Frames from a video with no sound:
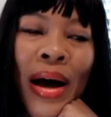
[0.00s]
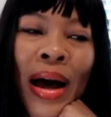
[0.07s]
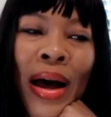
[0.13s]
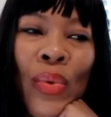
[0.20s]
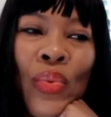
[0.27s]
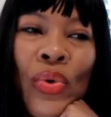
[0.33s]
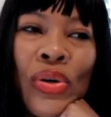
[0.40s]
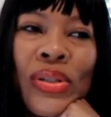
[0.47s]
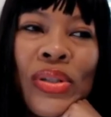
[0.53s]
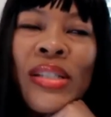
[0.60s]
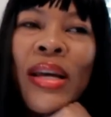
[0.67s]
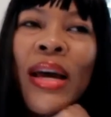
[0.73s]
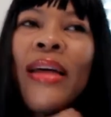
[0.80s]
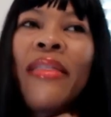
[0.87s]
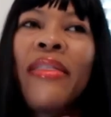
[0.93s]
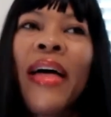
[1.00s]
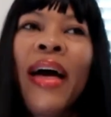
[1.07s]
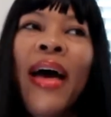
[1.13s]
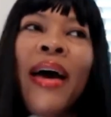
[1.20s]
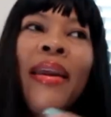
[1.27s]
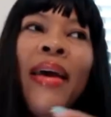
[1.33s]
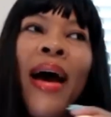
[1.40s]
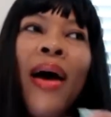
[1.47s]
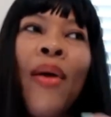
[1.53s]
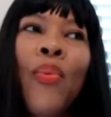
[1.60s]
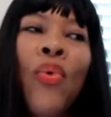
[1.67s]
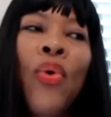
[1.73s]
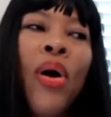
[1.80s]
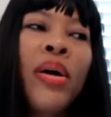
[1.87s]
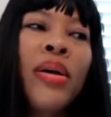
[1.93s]
I will say that I
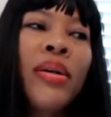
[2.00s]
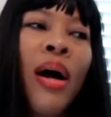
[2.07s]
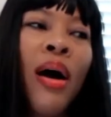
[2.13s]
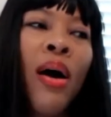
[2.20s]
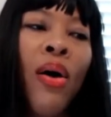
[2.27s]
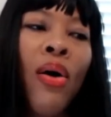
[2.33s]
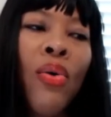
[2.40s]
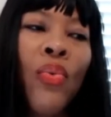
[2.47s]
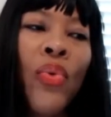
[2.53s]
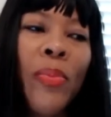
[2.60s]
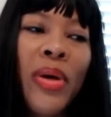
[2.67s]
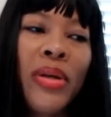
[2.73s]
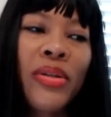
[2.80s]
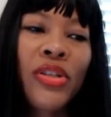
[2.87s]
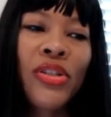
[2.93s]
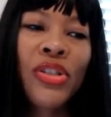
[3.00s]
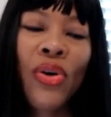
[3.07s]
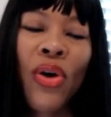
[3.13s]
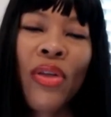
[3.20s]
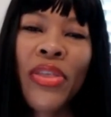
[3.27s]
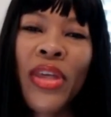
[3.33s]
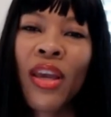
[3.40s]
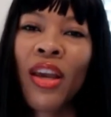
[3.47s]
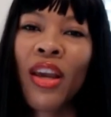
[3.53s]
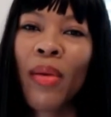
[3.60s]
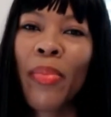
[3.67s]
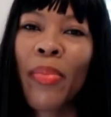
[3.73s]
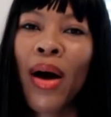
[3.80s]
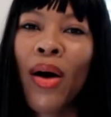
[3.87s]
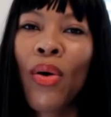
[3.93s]
want all women to start thinking
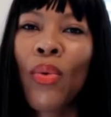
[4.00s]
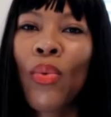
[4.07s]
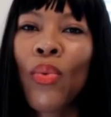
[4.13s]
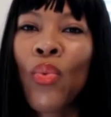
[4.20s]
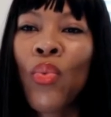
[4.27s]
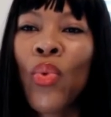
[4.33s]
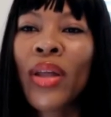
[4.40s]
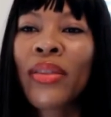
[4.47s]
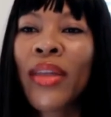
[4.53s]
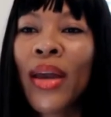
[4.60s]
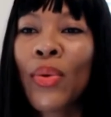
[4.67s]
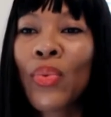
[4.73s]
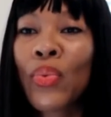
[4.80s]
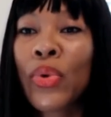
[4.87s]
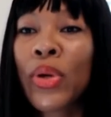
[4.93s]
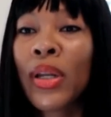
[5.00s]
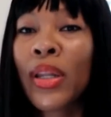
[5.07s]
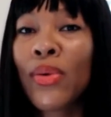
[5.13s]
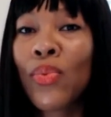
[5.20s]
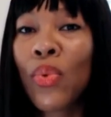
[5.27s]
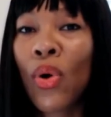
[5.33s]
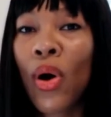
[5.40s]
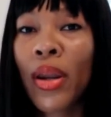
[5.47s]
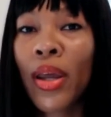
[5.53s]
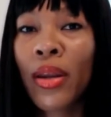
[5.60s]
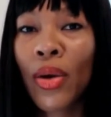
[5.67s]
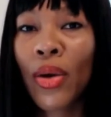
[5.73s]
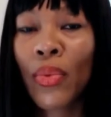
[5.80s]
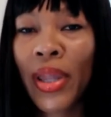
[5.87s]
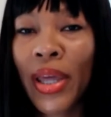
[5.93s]
about what they really want
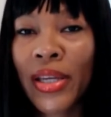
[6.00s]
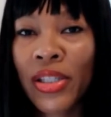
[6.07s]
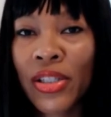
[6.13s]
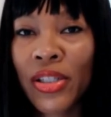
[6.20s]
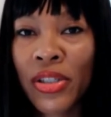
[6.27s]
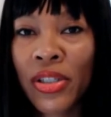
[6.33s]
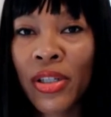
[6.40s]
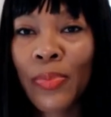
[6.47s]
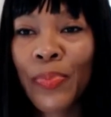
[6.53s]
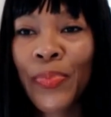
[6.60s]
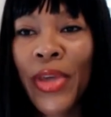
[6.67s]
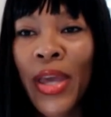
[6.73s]
in a relationship